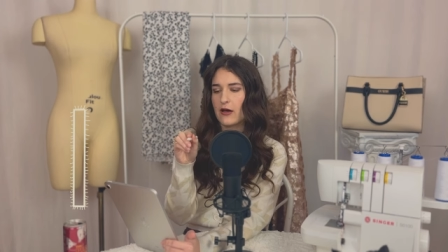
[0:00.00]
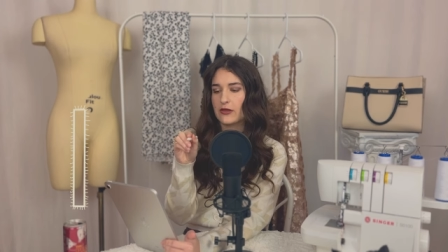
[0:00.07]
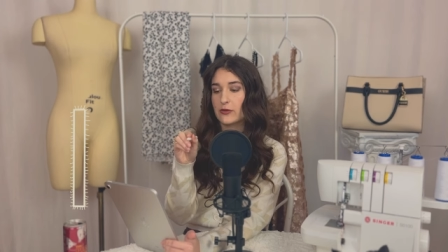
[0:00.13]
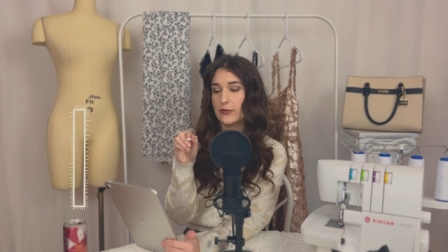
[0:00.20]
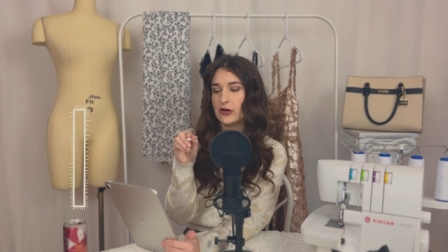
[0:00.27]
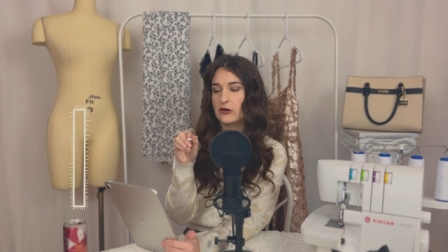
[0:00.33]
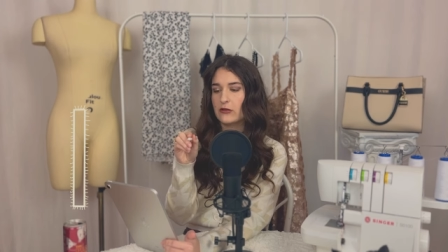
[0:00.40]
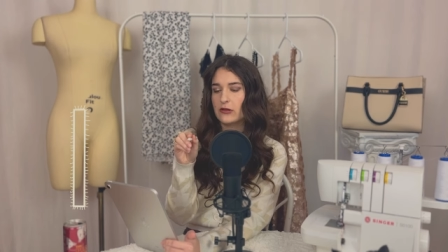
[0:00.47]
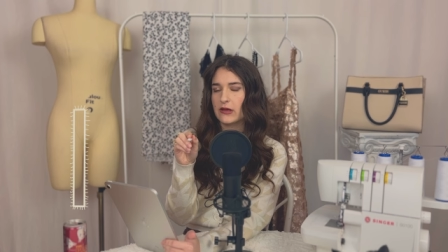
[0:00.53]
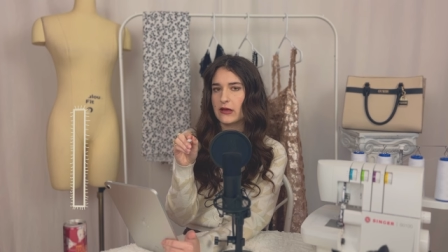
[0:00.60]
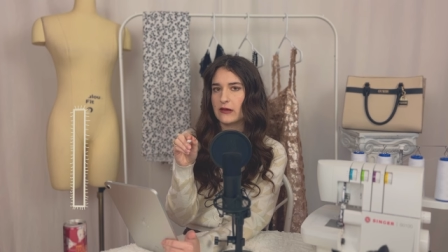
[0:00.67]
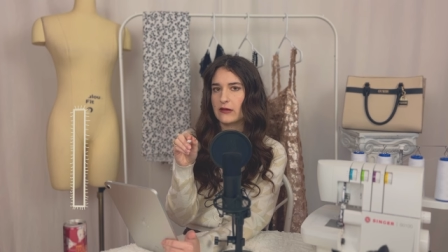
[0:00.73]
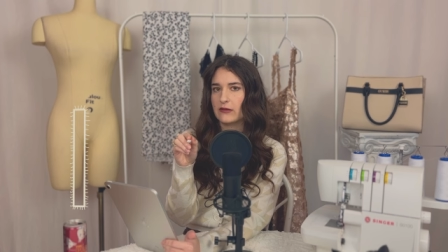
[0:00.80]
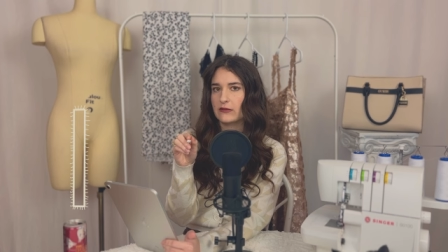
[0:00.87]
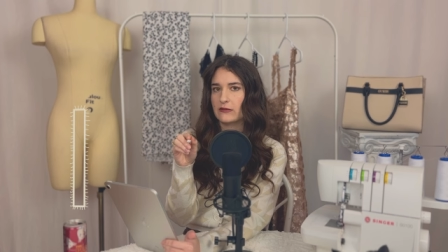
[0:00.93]
the middle
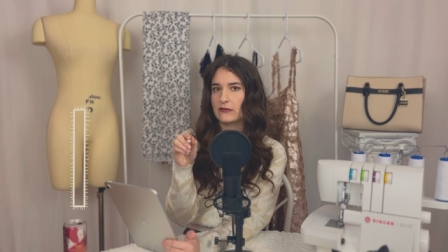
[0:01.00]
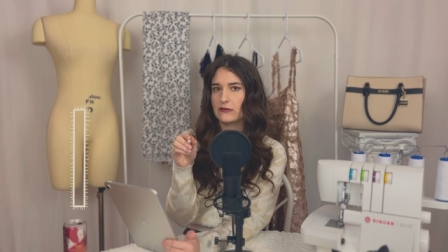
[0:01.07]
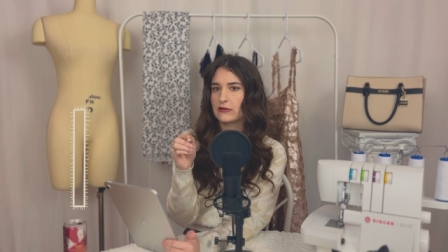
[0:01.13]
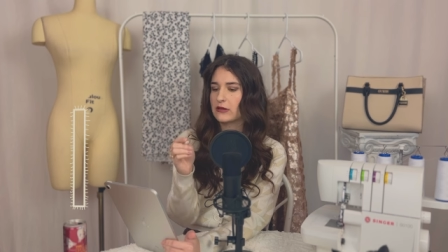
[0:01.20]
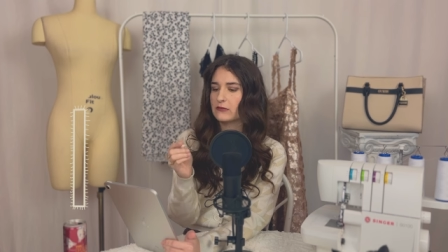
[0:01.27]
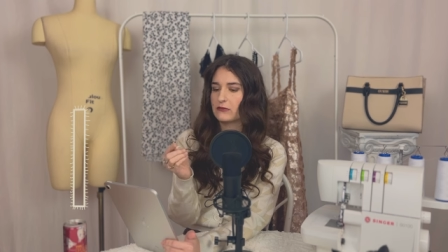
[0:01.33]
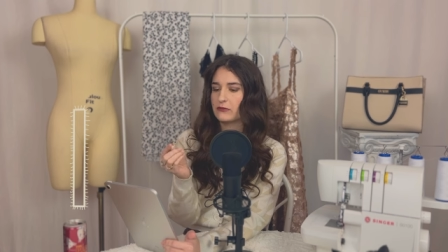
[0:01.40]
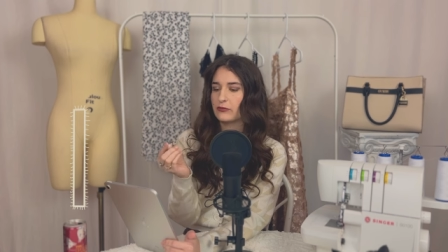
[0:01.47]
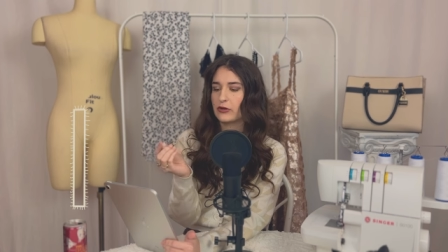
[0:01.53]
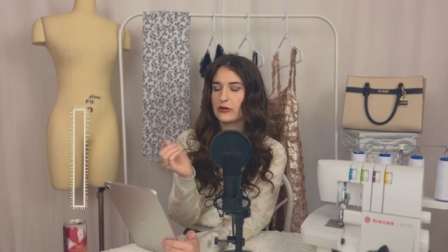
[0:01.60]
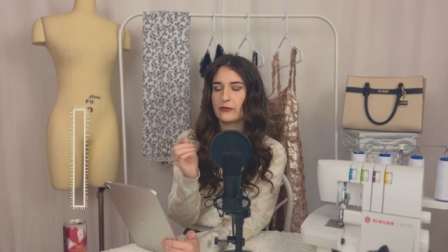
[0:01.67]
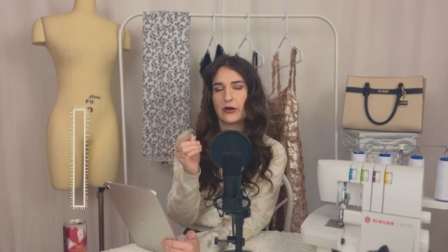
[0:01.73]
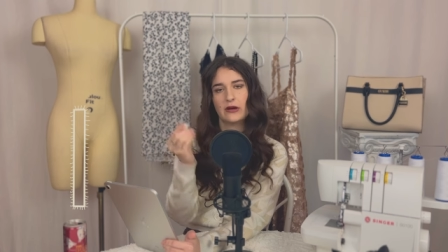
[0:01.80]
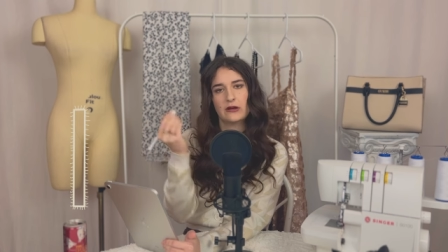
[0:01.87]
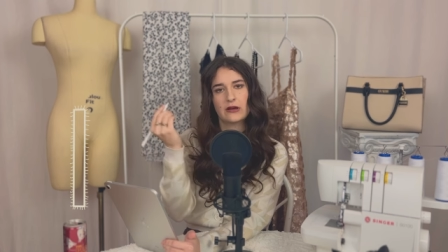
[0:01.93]
and you can put a
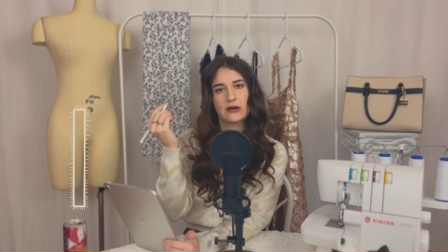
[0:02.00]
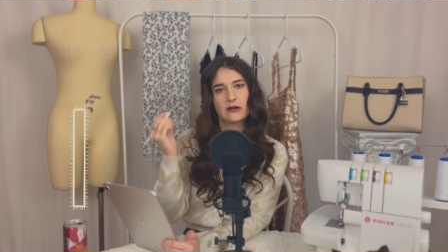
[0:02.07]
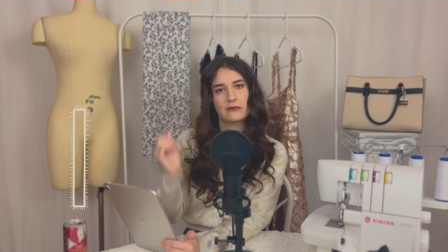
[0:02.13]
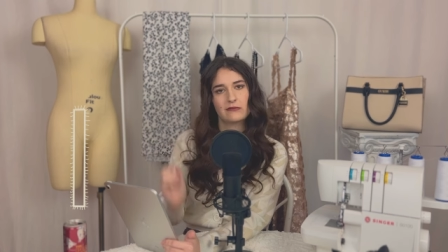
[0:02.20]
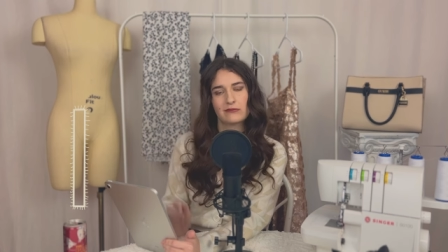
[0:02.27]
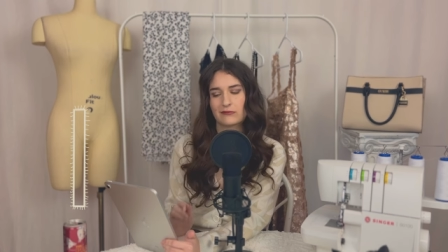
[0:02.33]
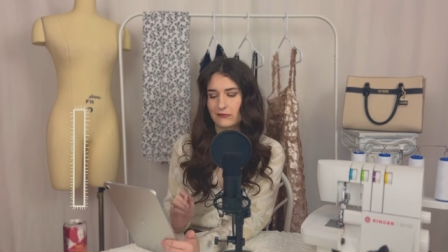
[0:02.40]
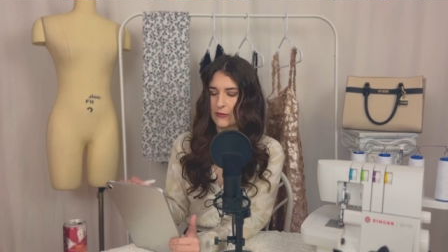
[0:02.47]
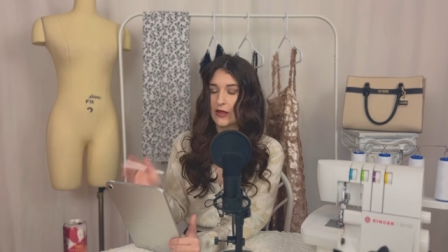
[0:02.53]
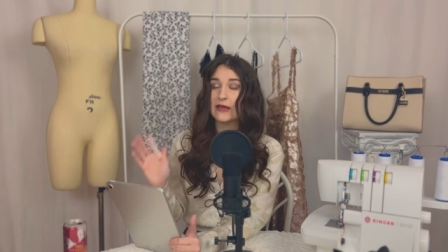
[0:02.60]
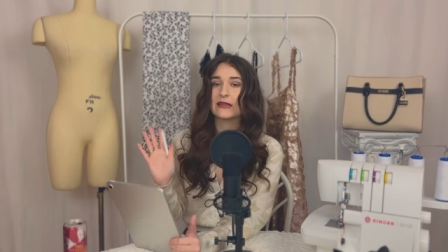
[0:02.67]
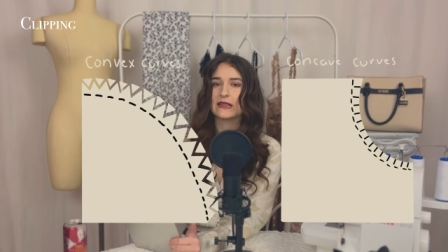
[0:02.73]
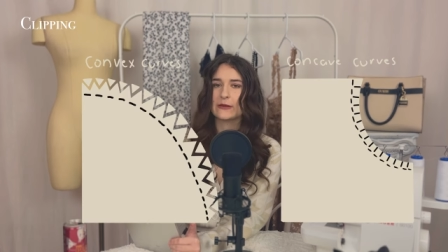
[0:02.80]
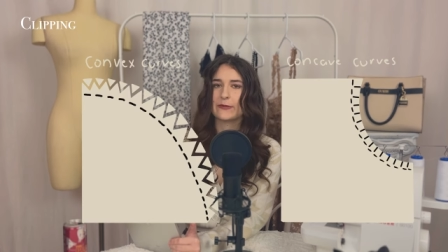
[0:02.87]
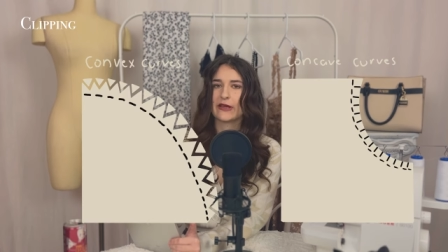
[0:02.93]
button in it.
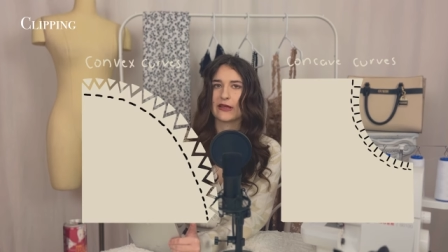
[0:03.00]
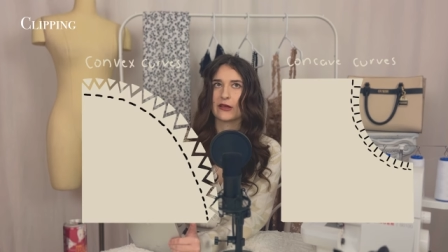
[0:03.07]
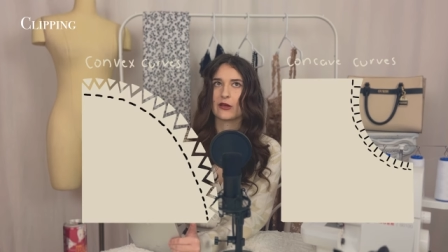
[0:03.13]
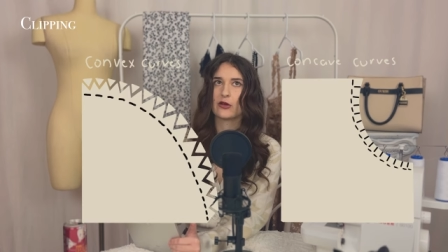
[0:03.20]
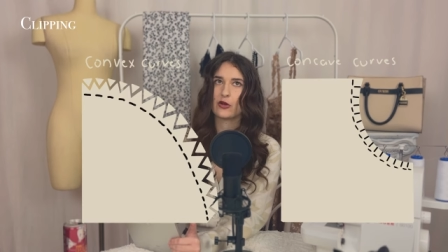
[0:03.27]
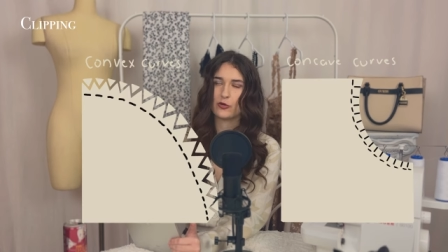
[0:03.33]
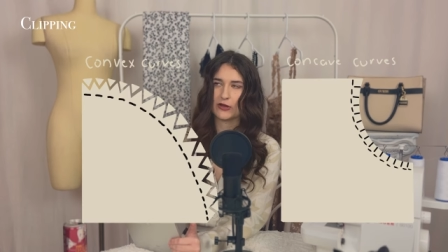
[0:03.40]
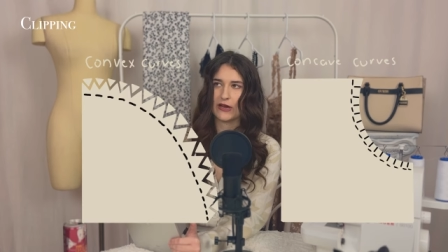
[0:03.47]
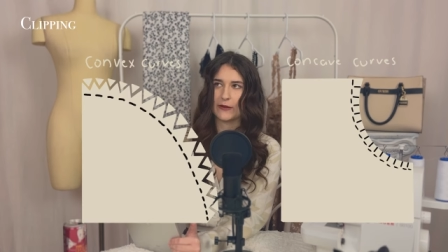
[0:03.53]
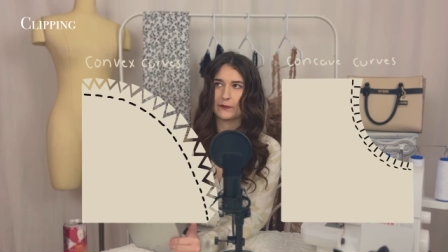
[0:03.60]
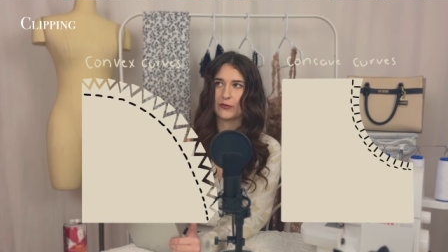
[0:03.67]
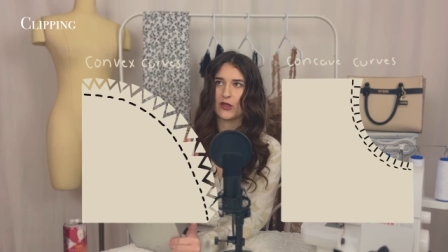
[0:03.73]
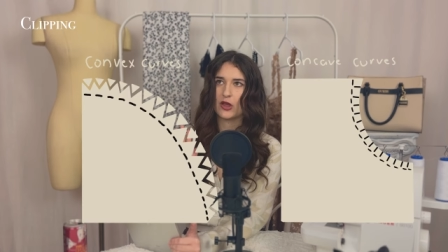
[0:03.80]
Clipping. Okay,